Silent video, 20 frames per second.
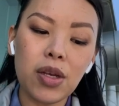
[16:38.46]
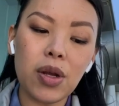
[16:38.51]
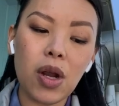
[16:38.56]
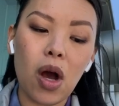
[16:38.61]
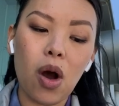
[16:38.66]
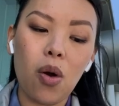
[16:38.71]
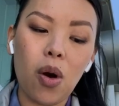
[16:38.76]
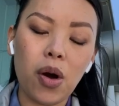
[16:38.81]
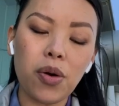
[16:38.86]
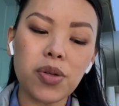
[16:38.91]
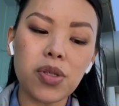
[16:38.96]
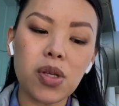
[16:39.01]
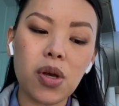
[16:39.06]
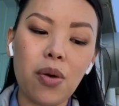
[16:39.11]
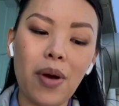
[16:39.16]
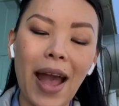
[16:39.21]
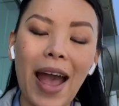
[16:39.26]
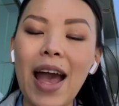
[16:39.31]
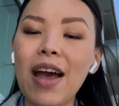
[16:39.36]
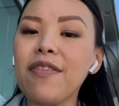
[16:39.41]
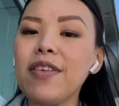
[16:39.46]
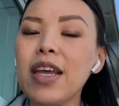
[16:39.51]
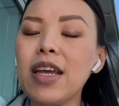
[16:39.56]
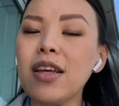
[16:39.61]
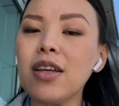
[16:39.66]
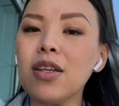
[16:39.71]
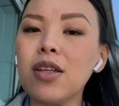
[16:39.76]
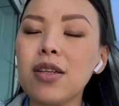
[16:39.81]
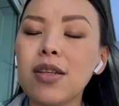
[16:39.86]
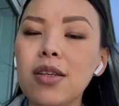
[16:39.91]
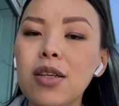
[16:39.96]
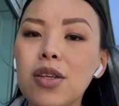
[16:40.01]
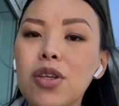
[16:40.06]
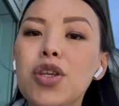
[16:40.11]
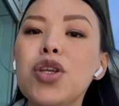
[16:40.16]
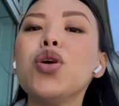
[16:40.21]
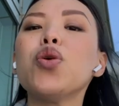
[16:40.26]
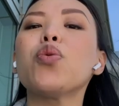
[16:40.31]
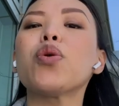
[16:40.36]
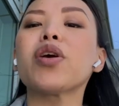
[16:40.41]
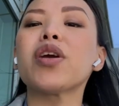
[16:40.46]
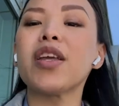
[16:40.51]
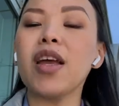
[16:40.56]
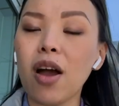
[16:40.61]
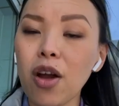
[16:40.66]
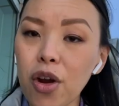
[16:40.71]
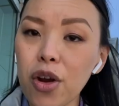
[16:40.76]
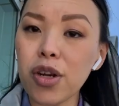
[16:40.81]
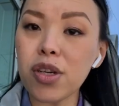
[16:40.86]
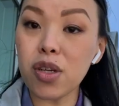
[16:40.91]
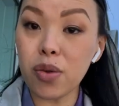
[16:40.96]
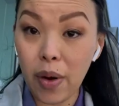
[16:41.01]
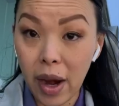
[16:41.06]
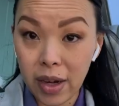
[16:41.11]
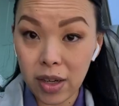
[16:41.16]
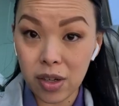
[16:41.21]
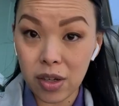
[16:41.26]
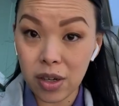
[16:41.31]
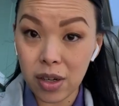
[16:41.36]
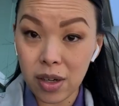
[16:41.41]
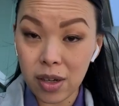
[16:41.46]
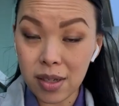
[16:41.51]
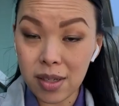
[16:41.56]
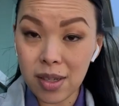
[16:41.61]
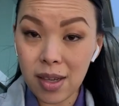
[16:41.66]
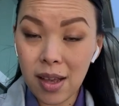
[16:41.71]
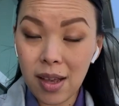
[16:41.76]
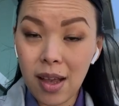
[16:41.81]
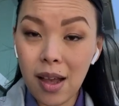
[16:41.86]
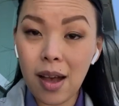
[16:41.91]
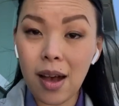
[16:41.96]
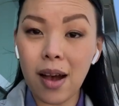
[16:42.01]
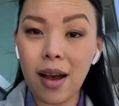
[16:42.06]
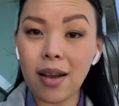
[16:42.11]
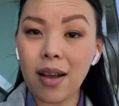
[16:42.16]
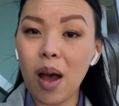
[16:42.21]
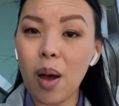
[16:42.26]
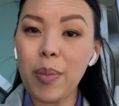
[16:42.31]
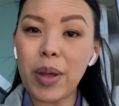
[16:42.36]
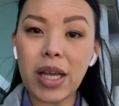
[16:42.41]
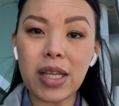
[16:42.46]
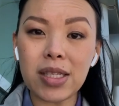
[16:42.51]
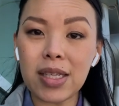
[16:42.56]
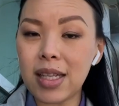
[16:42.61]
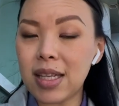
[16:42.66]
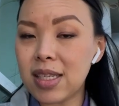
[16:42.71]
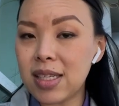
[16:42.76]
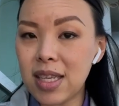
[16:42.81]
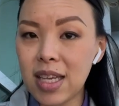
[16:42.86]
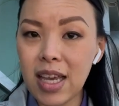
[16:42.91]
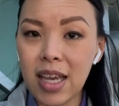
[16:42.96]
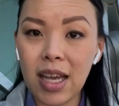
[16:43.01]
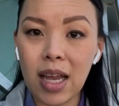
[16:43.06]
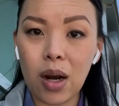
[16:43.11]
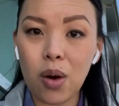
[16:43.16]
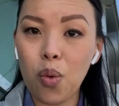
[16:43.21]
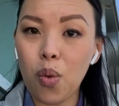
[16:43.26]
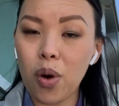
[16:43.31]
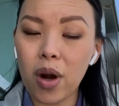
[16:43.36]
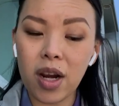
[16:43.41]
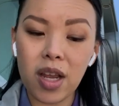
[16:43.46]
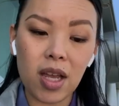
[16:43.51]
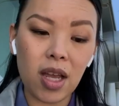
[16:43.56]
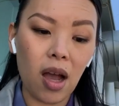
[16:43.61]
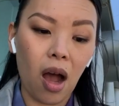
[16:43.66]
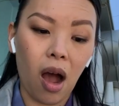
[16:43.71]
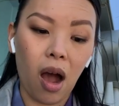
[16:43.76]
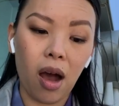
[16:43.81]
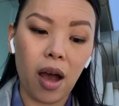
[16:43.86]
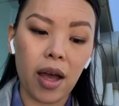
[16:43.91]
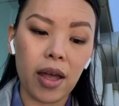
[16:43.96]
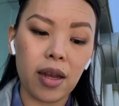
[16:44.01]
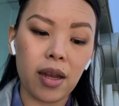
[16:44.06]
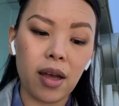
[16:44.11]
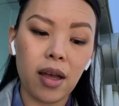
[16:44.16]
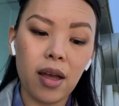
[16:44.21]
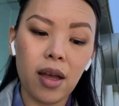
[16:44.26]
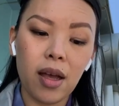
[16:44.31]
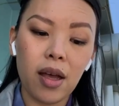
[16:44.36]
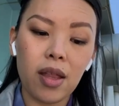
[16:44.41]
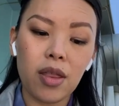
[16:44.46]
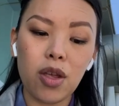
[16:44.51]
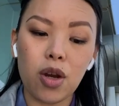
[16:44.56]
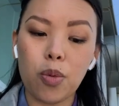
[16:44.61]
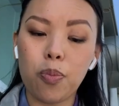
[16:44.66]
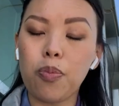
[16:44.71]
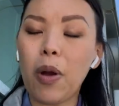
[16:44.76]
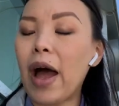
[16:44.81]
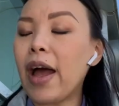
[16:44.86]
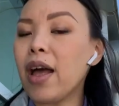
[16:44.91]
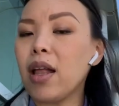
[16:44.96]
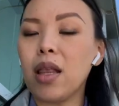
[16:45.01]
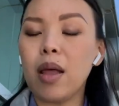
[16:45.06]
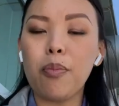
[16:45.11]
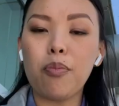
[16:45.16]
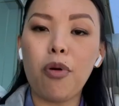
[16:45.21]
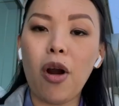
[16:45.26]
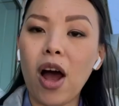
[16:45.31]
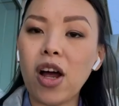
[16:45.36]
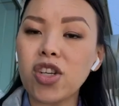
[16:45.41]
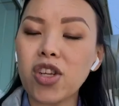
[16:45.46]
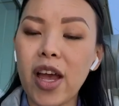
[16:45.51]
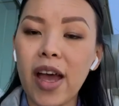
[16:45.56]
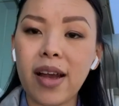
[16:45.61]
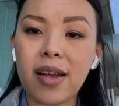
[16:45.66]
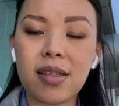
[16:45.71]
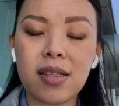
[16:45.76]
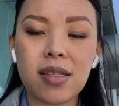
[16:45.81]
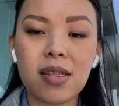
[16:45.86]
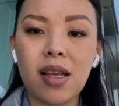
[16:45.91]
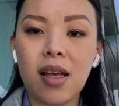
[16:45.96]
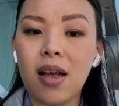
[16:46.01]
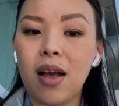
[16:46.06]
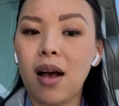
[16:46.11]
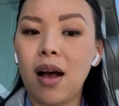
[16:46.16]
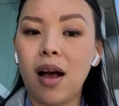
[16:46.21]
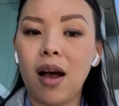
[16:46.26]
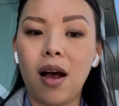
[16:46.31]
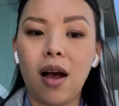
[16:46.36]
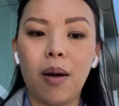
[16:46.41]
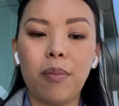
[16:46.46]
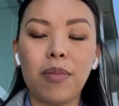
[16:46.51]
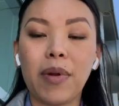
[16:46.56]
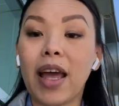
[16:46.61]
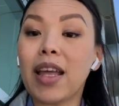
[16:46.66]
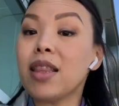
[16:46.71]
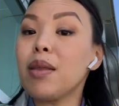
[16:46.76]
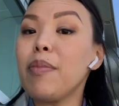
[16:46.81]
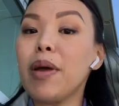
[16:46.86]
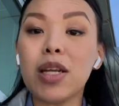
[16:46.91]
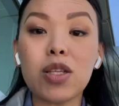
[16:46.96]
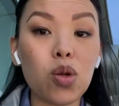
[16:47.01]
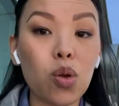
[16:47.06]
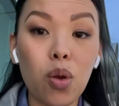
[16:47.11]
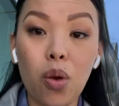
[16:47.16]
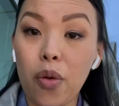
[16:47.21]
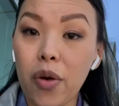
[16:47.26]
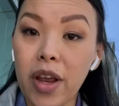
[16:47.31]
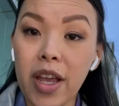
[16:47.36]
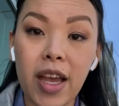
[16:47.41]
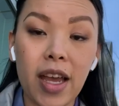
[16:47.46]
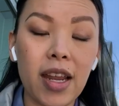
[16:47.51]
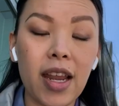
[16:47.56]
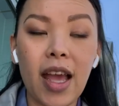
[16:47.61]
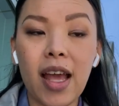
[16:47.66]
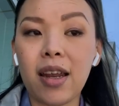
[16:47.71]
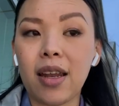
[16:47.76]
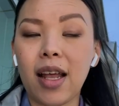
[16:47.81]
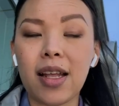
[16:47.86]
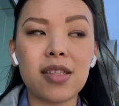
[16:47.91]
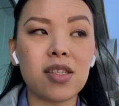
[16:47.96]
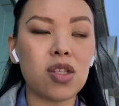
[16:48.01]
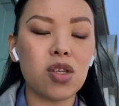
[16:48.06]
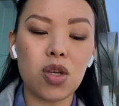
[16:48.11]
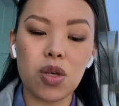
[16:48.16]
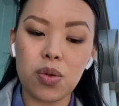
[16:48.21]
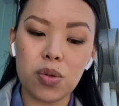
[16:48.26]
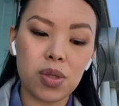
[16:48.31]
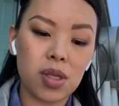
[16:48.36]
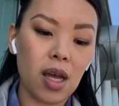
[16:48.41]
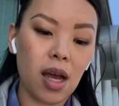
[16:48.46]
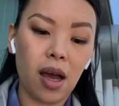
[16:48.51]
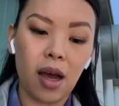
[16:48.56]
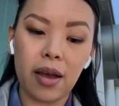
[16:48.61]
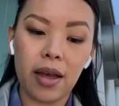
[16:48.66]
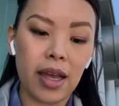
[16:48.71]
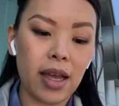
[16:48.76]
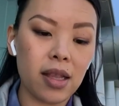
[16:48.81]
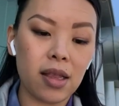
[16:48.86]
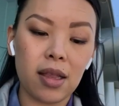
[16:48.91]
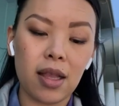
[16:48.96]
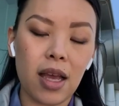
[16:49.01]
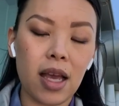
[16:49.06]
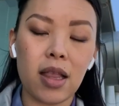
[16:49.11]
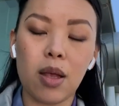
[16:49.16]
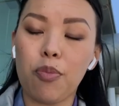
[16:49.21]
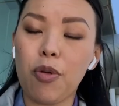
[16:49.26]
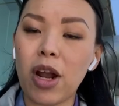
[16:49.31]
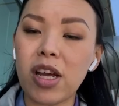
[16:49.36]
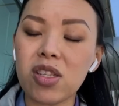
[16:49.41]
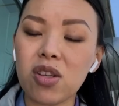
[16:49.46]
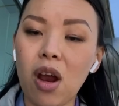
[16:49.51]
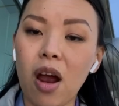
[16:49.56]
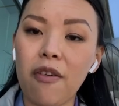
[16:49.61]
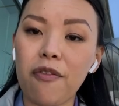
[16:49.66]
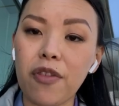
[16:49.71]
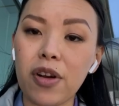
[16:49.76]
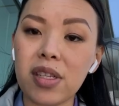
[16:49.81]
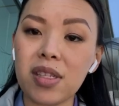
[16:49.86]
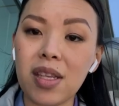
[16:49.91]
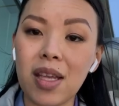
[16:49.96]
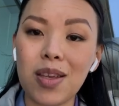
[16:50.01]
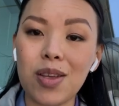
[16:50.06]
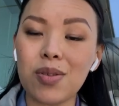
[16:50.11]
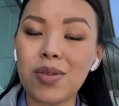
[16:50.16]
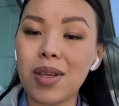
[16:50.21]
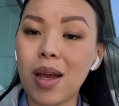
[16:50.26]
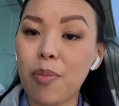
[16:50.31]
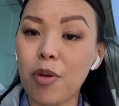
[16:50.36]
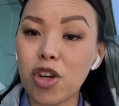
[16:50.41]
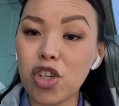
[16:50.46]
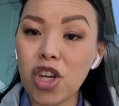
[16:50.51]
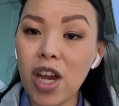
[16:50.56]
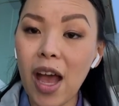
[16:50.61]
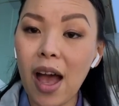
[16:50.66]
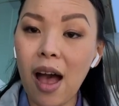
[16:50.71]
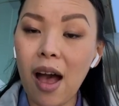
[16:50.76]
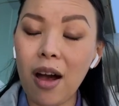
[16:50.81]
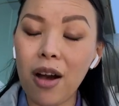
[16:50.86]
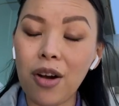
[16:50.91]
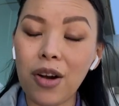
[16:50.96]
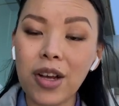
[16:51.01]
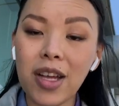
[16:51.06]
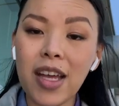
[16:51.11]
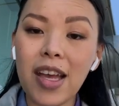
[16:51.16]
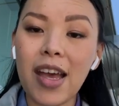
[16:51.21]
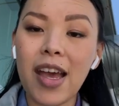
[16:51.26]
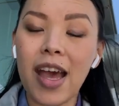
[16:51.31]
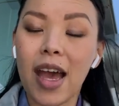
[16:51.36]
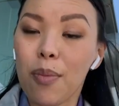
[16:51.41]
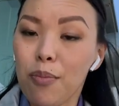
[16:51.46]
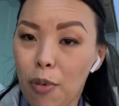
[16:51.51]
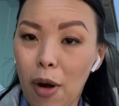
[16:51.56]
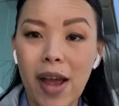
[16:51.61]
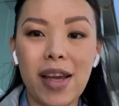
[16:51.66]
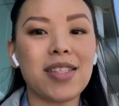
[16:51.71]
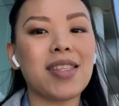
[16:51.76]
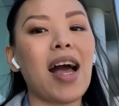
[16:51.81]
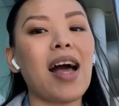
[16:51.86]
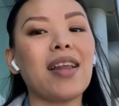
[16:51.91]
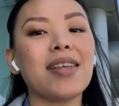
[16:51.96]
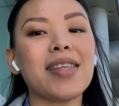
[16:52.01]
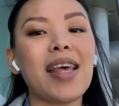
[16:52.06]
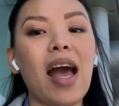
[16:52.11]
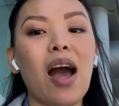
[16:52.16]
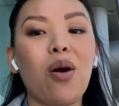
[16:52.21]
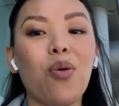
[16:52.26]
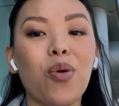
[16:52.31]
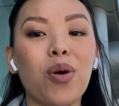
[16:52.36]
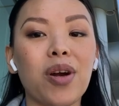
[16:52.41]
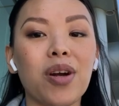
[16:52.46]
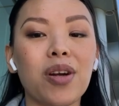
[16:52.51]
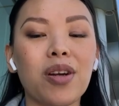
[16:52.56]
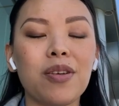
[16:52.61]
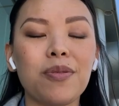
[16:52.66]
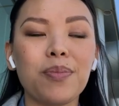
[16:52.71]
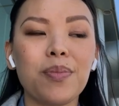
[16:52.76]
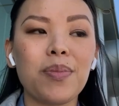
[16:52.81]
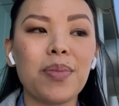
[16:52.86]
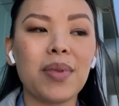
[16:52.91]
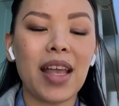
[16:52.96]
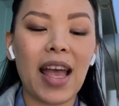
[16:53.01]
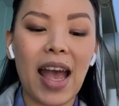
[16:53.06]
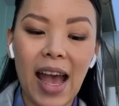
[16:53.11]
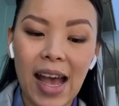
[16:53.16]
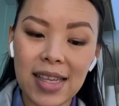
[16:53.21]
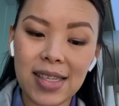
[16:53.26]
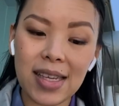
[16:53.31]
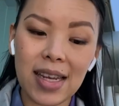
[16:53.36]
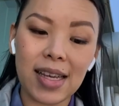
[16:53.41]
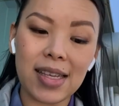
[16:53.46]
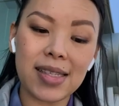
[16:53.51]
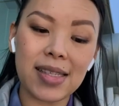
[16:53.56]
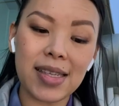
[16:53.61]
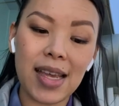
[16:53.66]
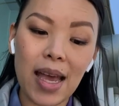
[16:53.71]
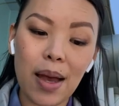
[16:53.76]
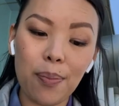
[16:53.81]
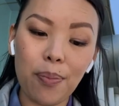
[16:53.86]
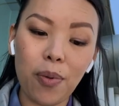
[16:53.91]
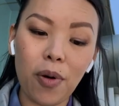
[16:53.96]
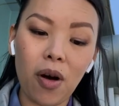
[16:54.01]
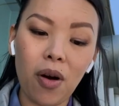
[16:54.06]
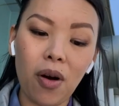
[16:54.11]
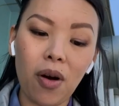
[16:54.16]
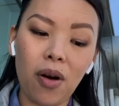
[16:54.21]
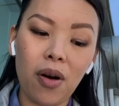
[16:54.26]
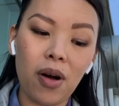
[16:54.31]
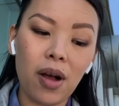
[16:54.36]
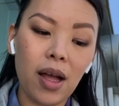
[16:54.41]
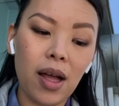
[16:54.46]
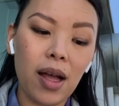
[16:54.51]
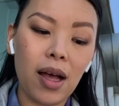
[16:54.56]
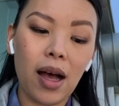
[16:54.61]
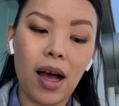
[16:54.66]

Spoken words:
also having newer, younger directors coming into the scene and working on their ILM projects, like The Mandalorian. And let's use in the press conference, they used Deborah Chow and Bryce Dallas Howard as an example.